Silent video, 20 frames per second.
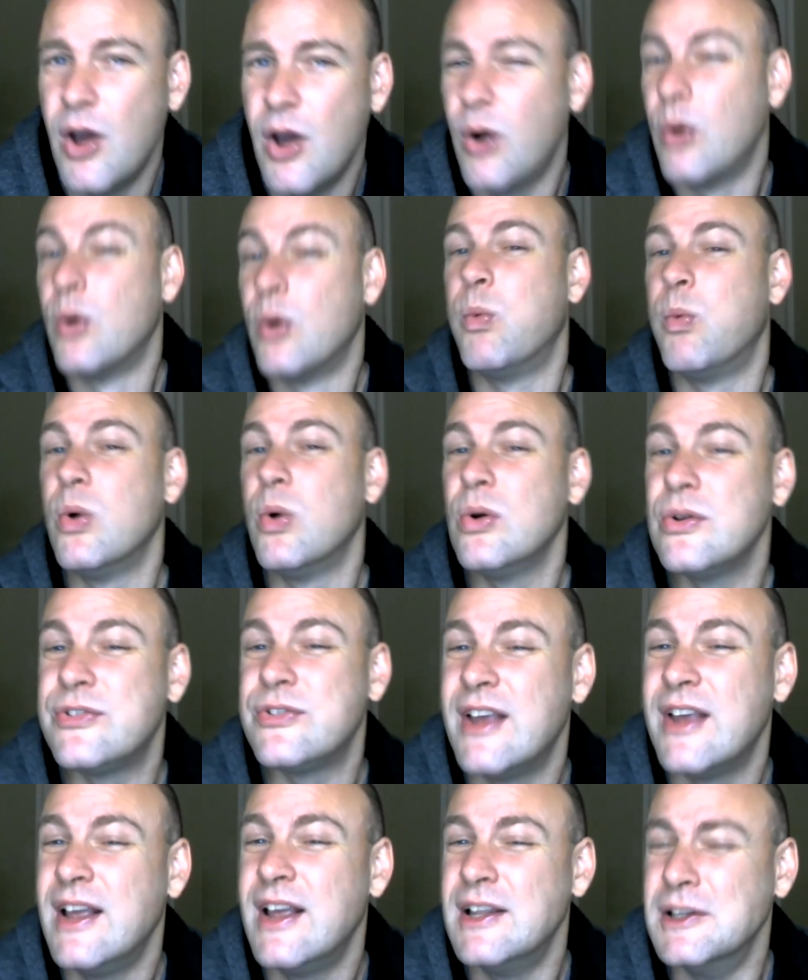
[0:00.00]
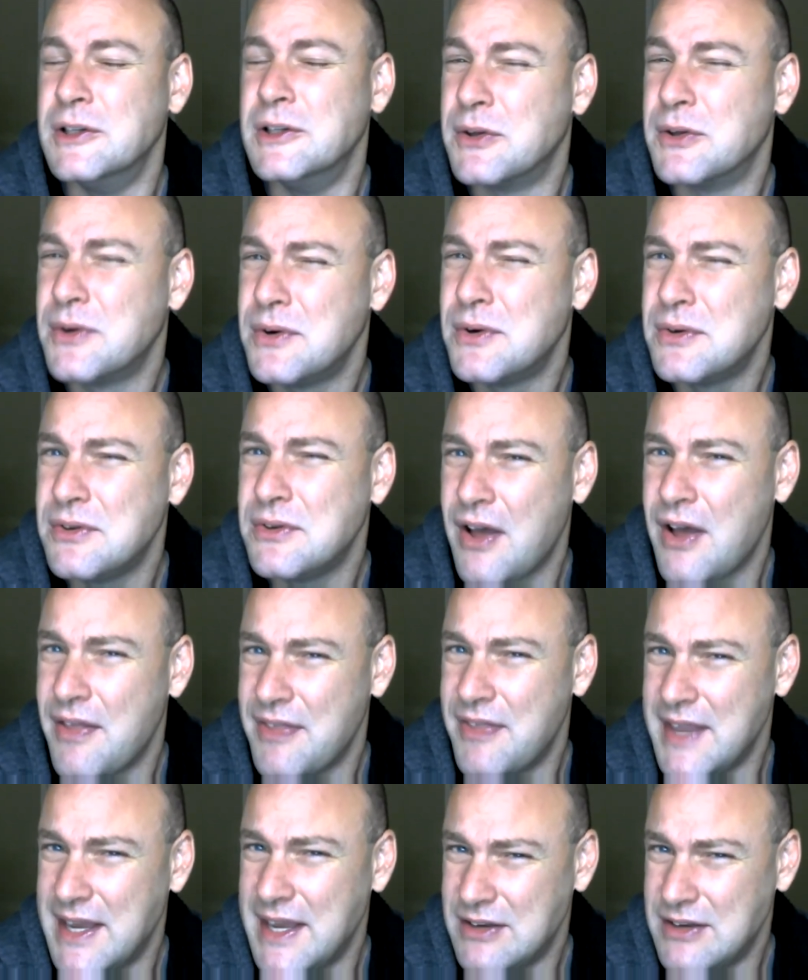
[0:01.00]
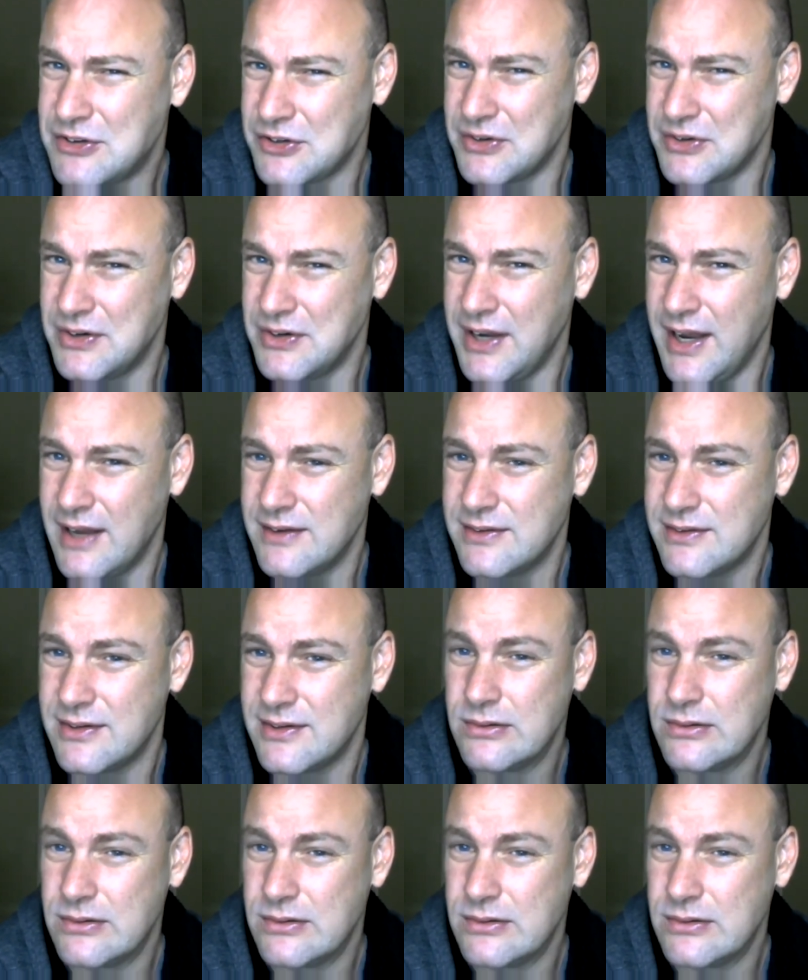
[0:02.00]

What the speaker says: or worse, learned on the internet.